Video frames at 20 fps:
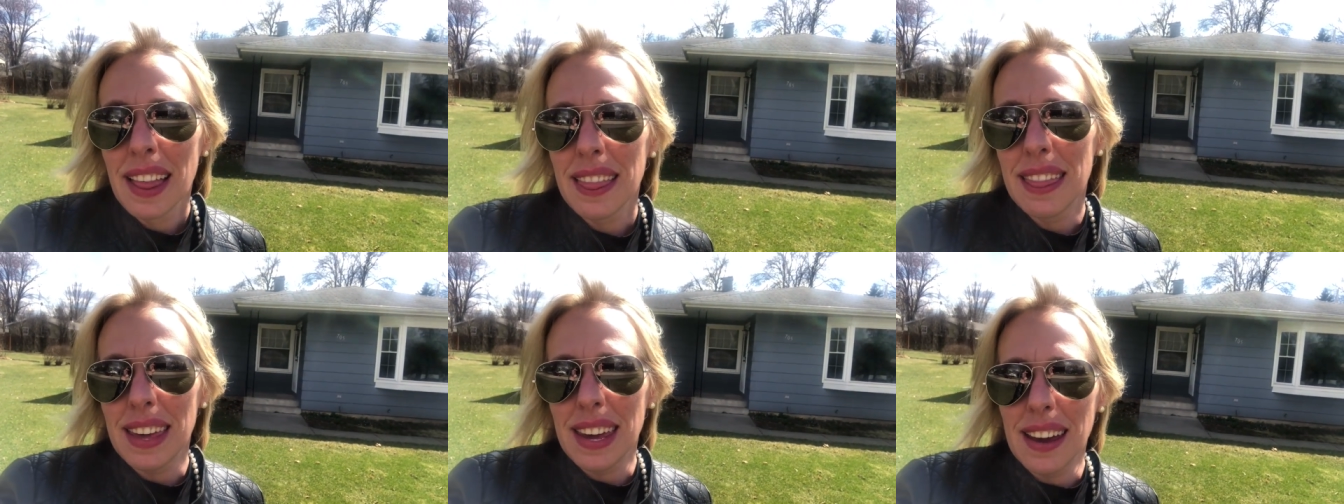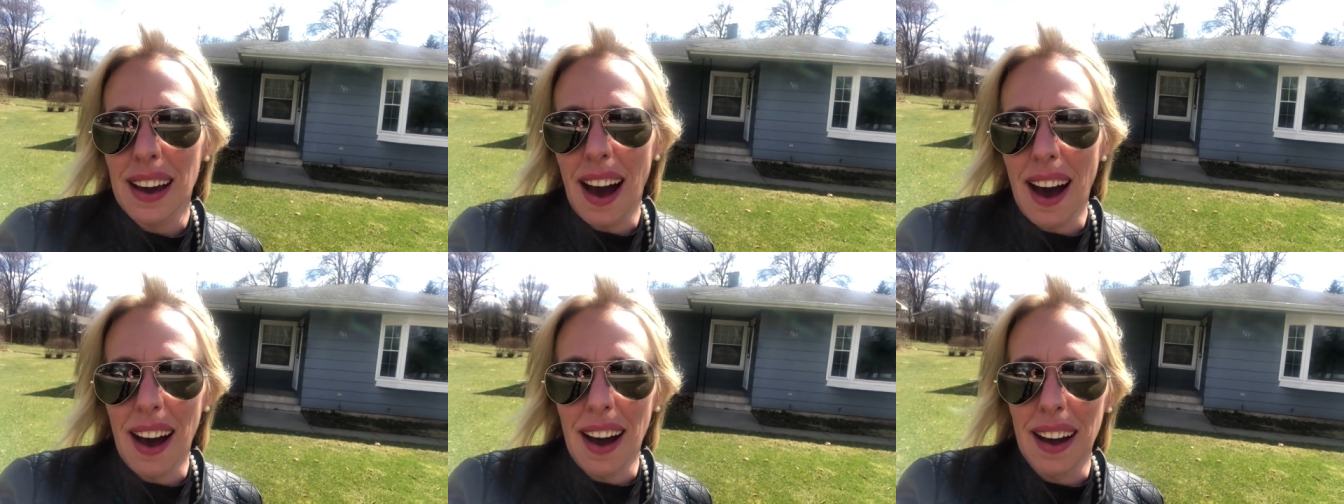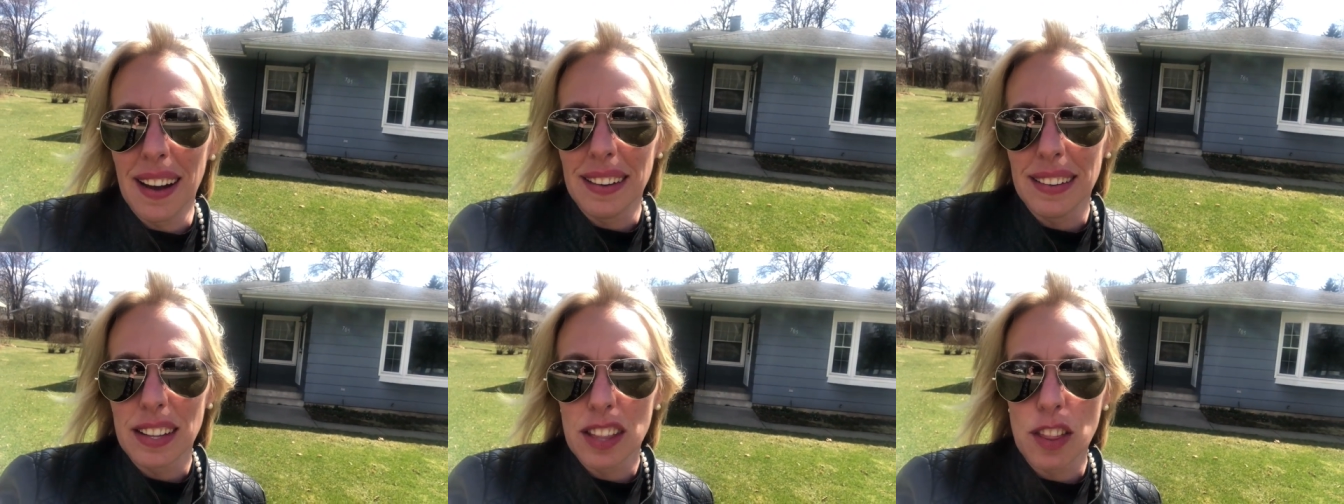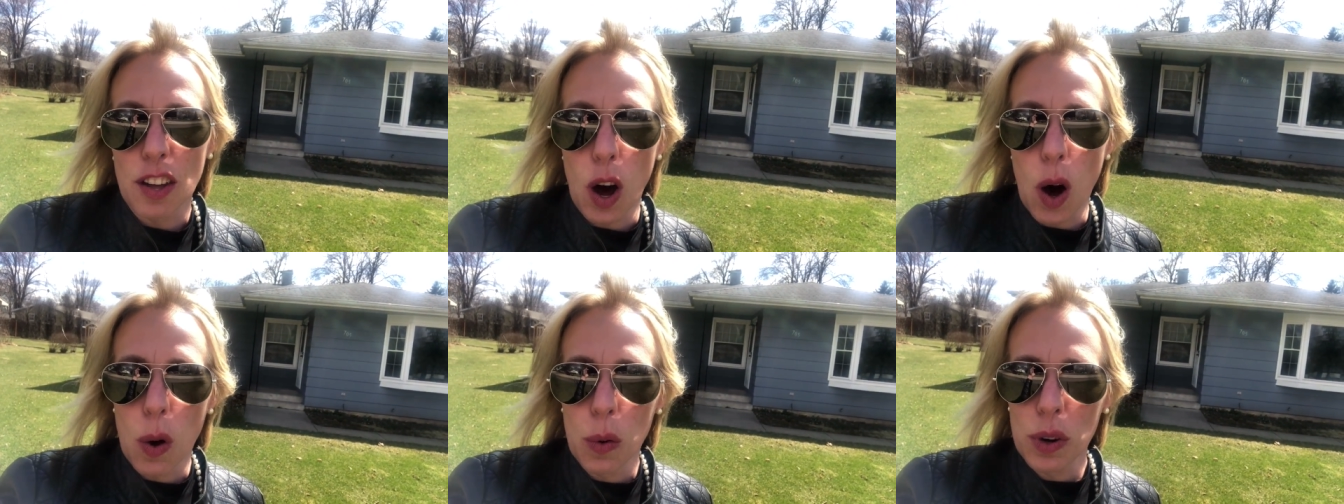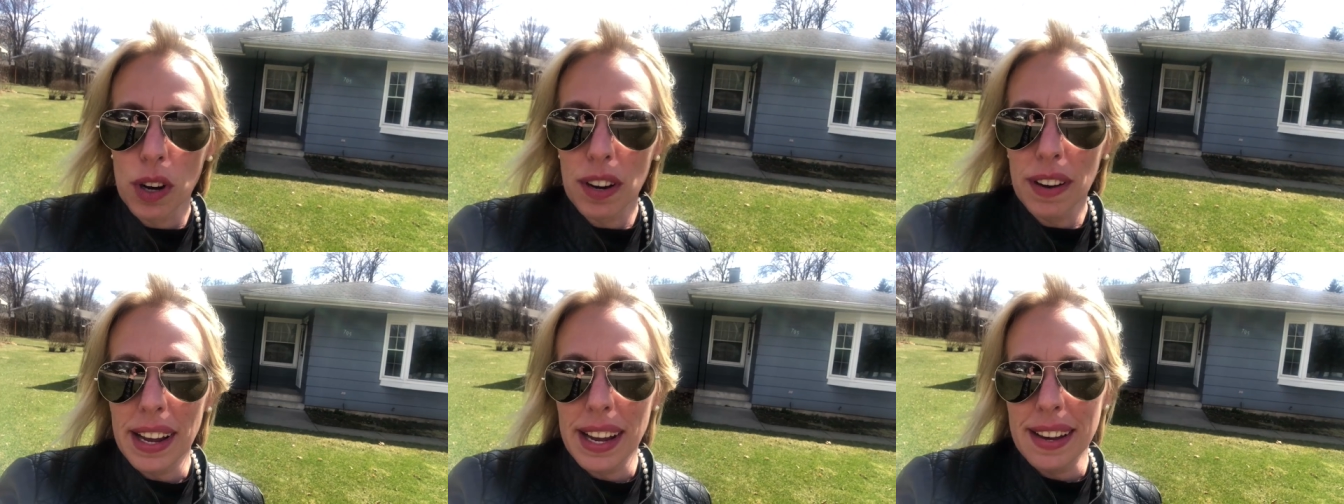The, uh, the
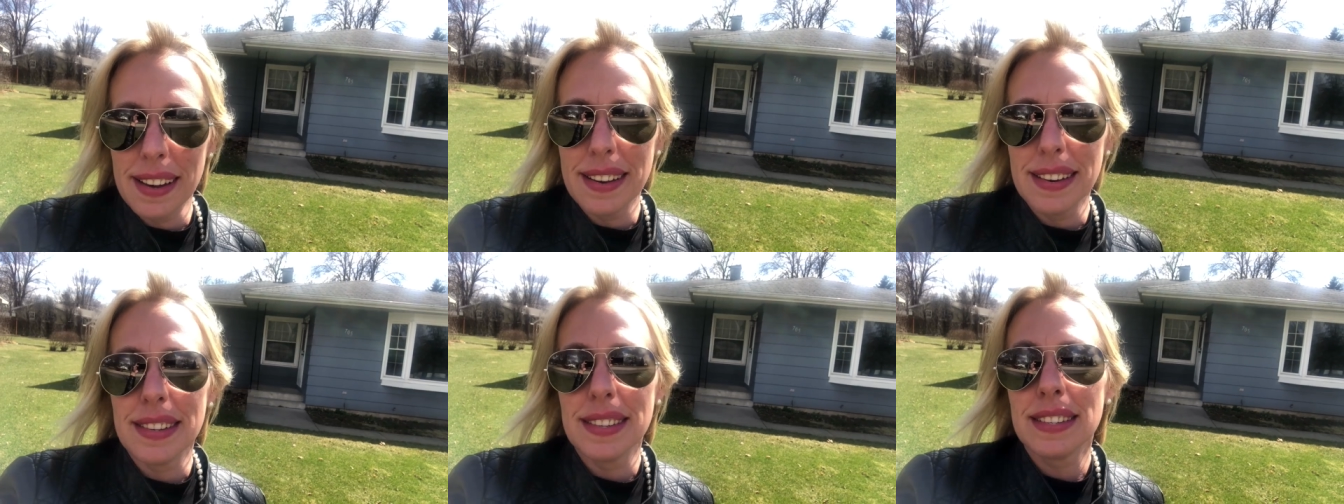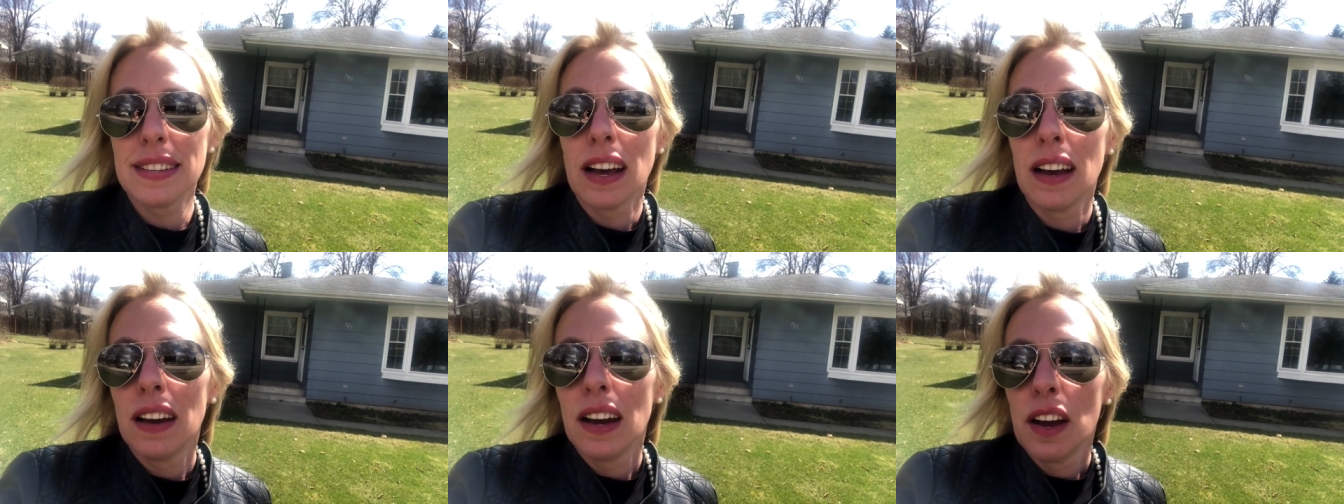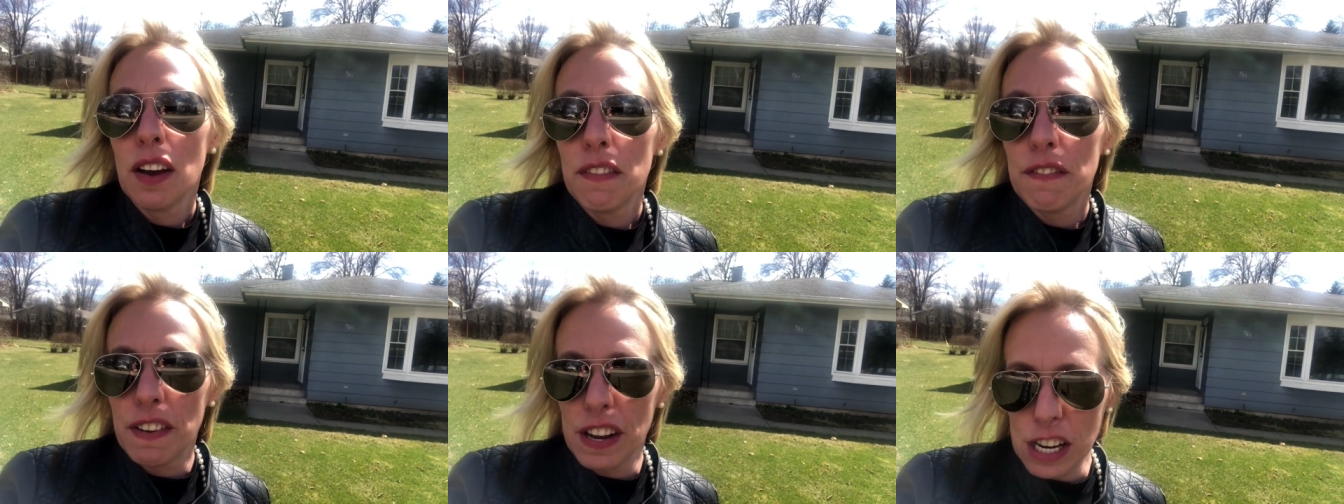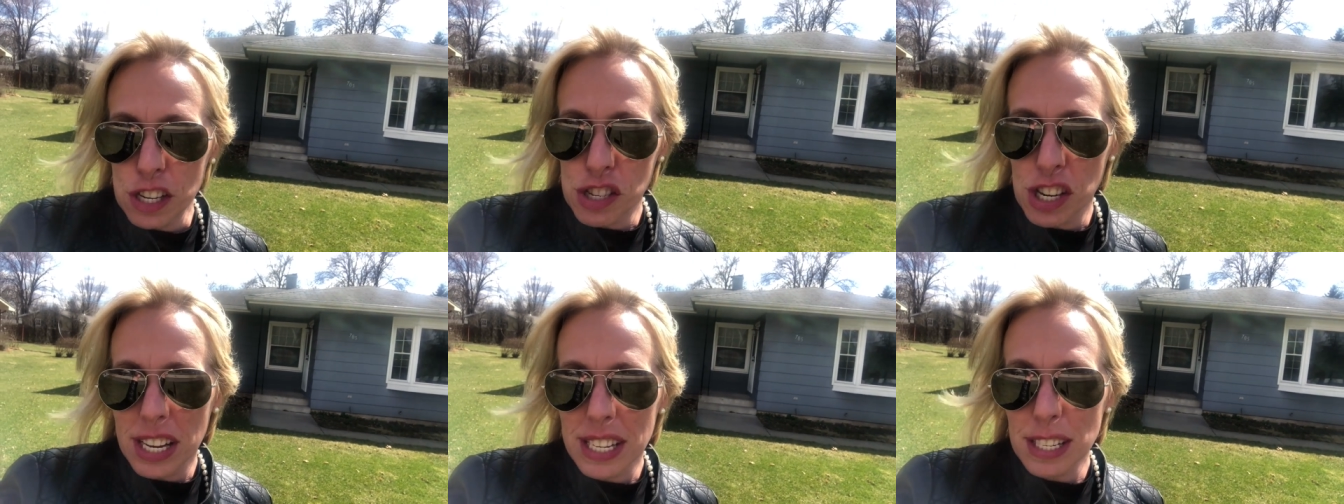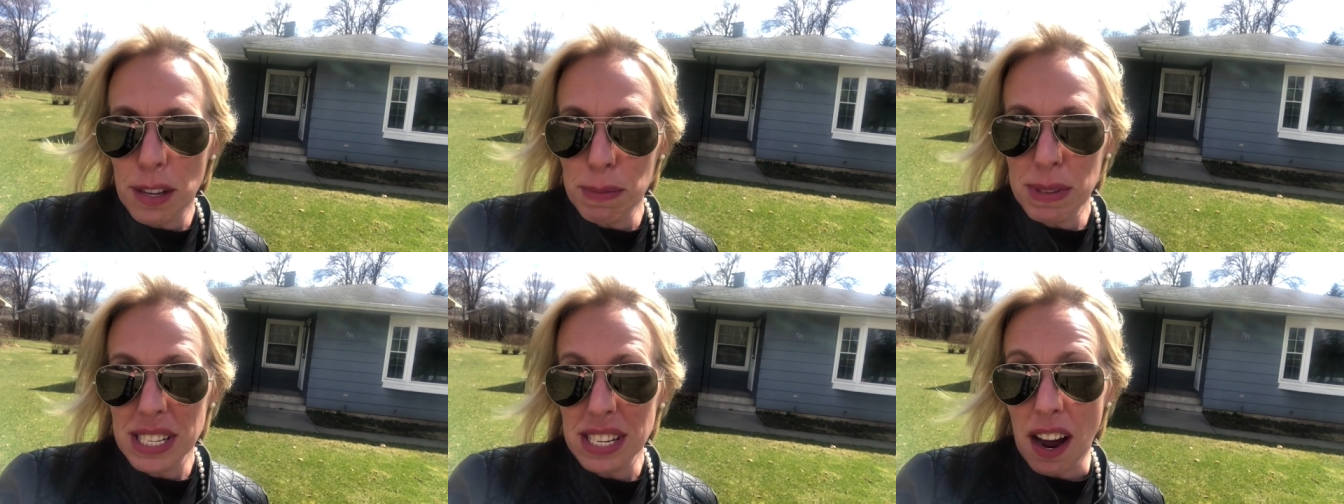owner is finishing
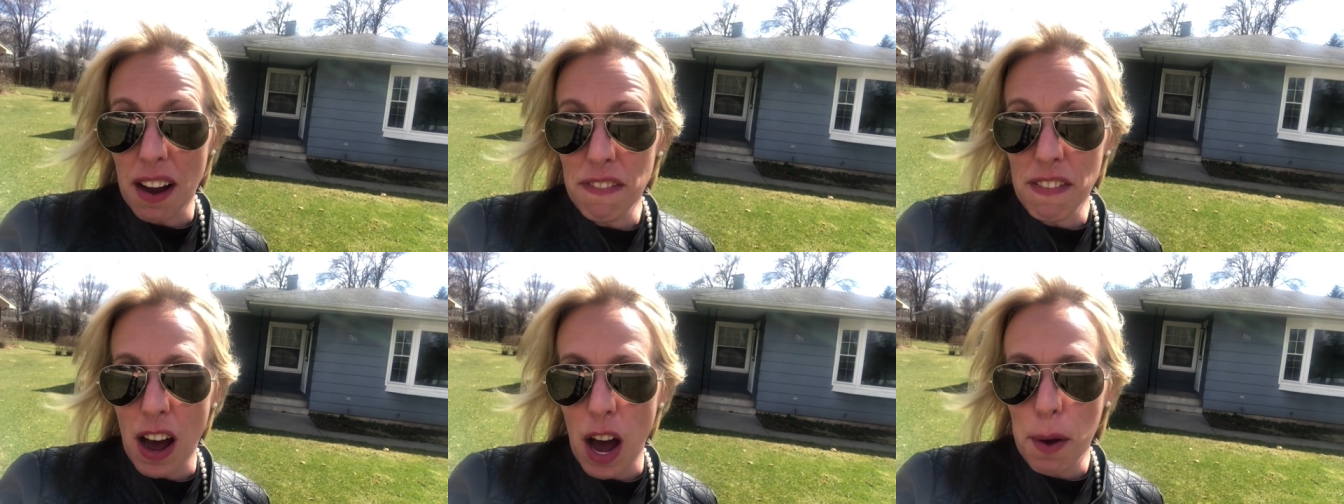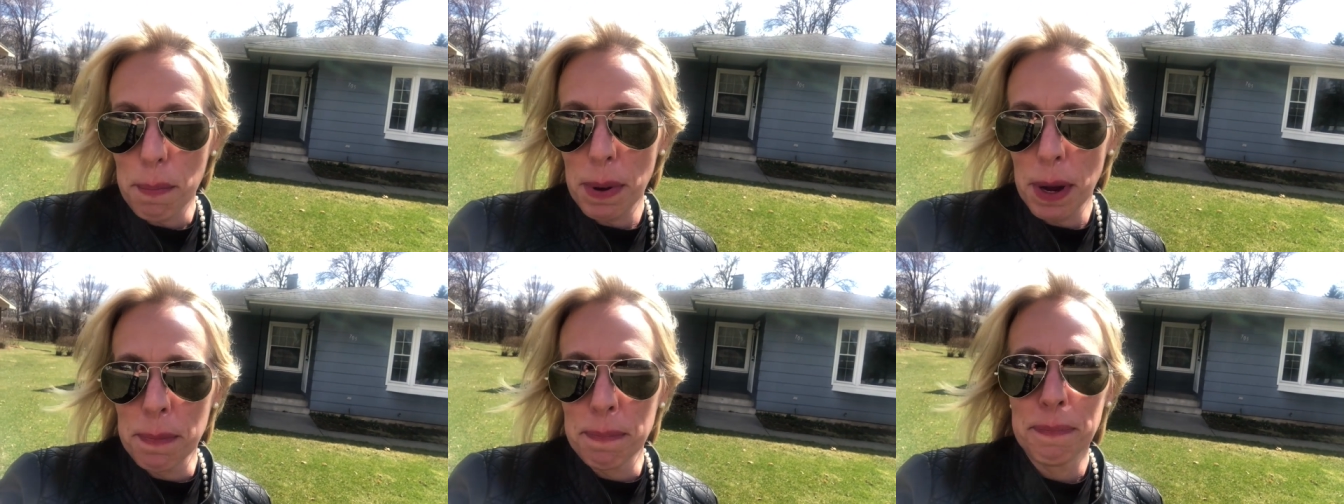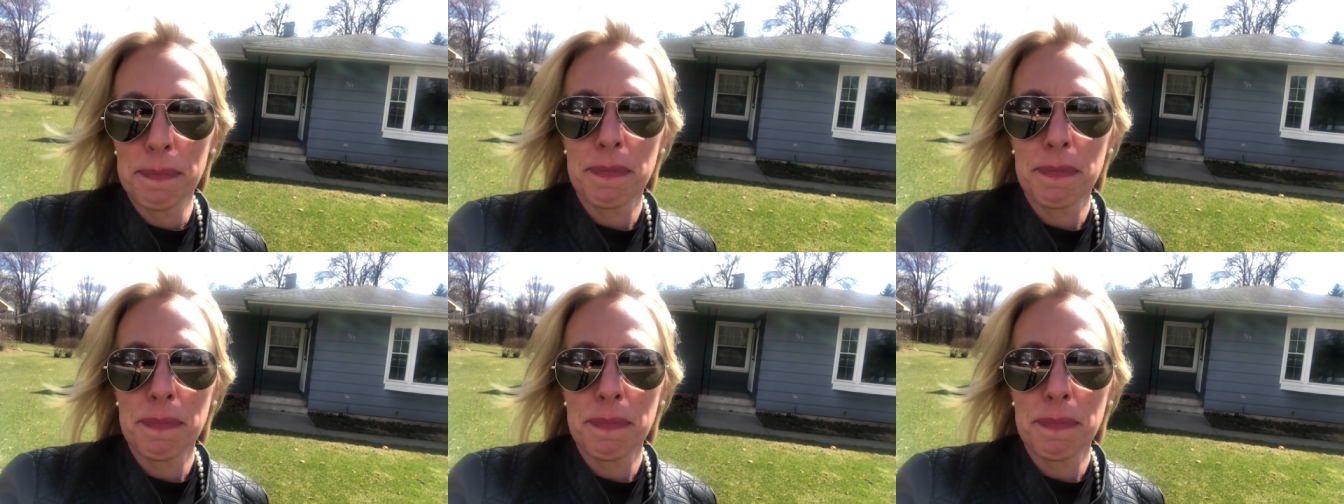some stuff up.